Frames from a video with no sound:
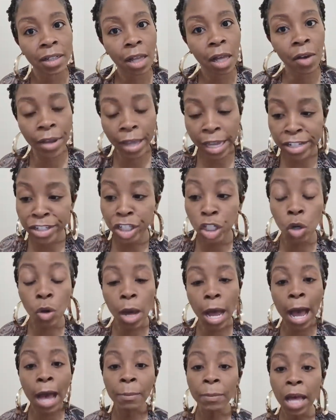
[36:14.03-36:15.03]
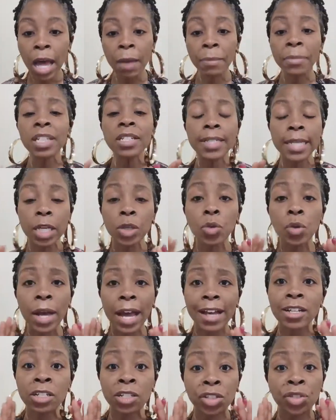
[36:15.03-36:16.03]
Okay, so I'm, I'm going to tell you
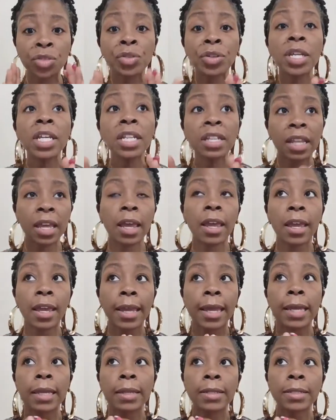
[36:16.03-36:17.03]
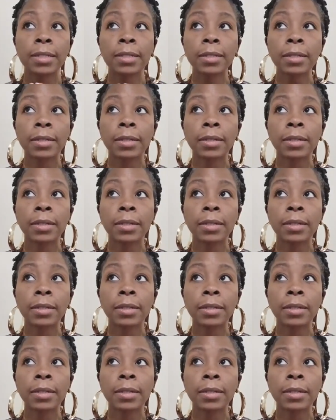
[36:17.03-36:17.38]
guys three things,